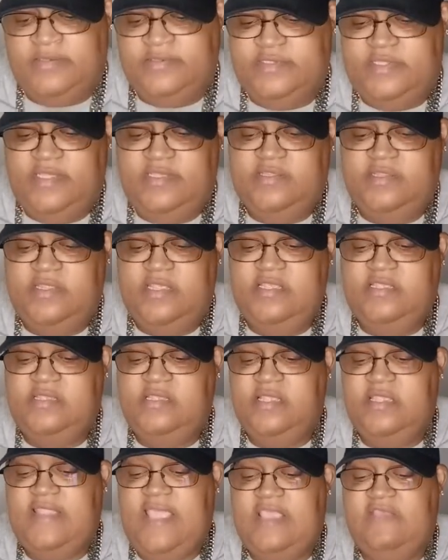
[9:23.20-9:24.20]
This is
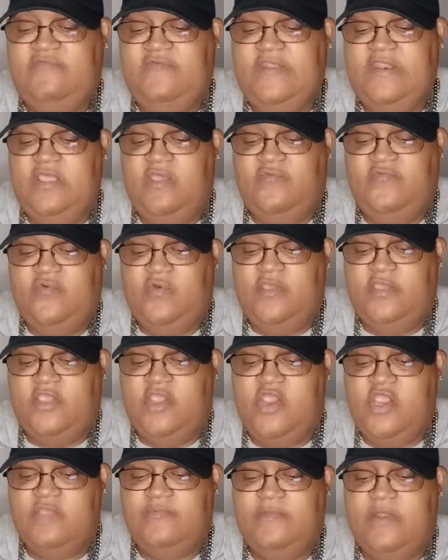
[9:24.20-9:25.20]
a nice video for
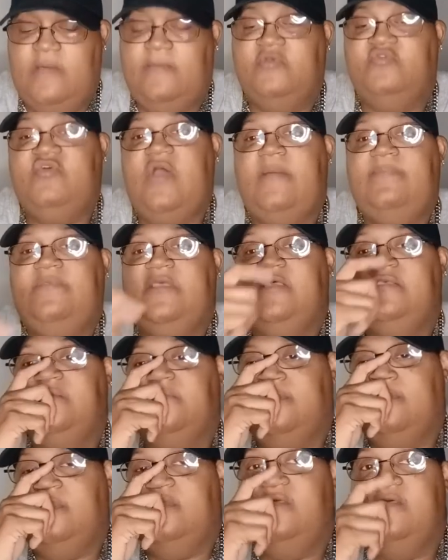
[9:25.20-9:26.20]
encouragement. I'm gonna drop this
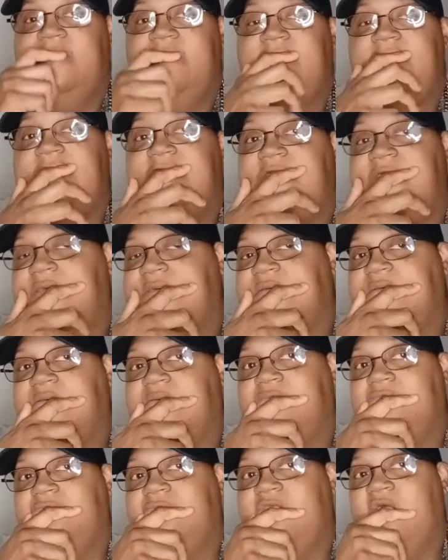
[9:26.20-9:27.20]
in a few
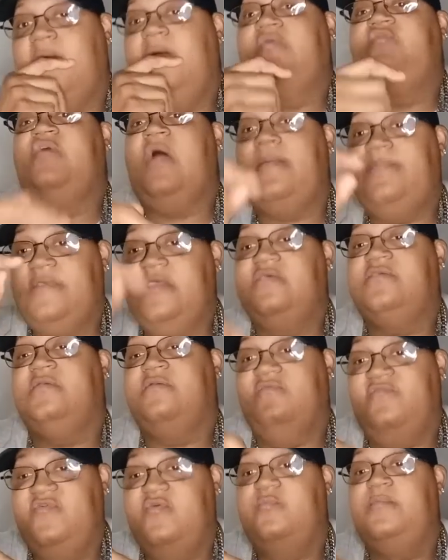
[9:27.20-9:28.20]

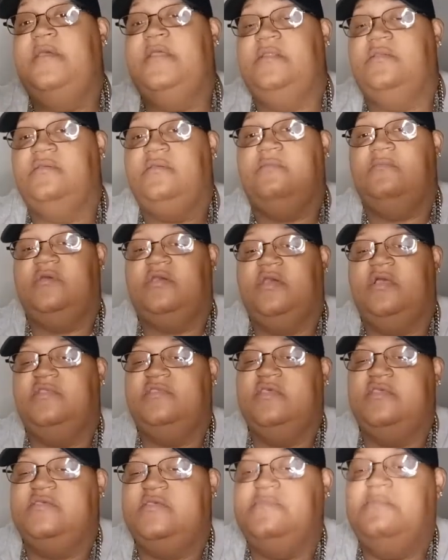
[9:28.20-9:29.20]
minutes because
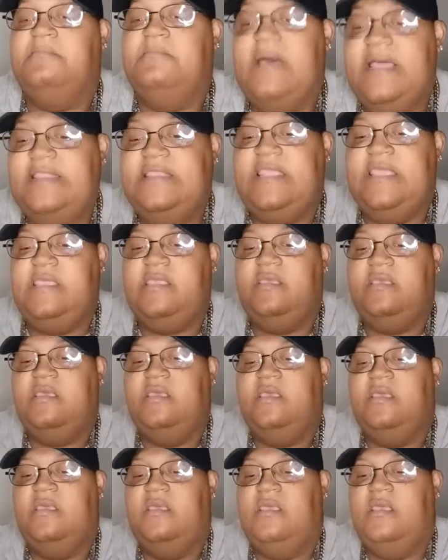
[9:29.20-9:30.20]
this is Monday,
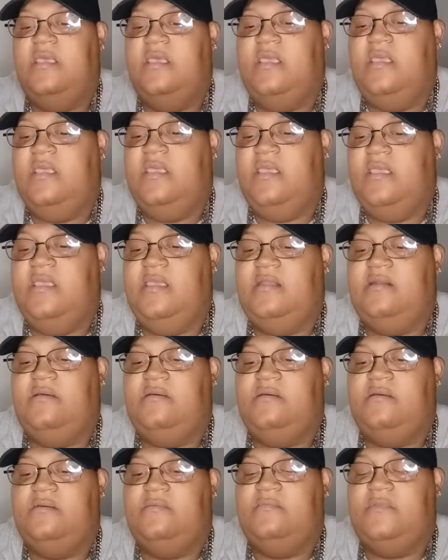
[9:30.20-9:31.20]
and
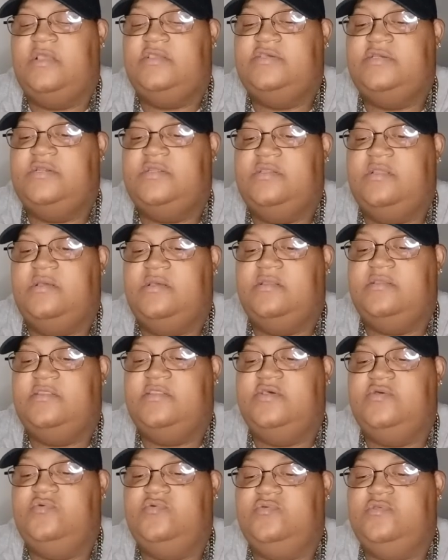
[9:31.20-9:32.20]
I should have done
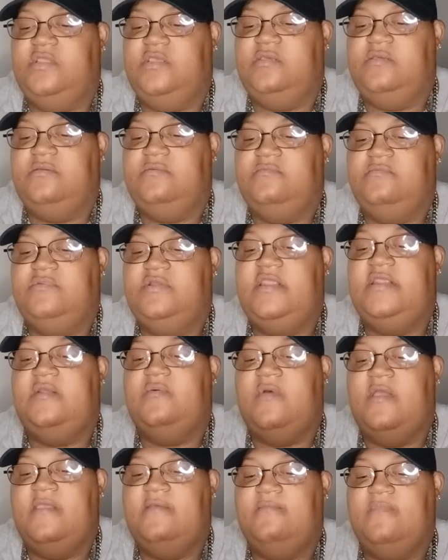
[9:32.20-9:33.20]
Tuesday. But
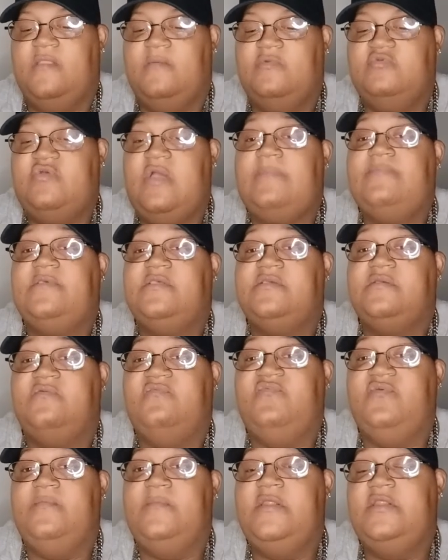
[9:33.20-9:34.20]
anyway, I'm gonna drop this in a
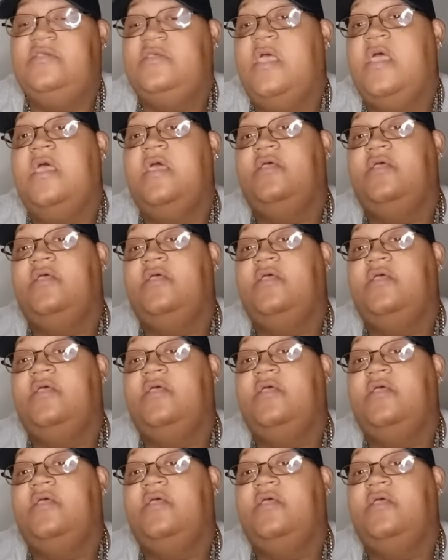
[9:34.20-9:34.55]
few minutes.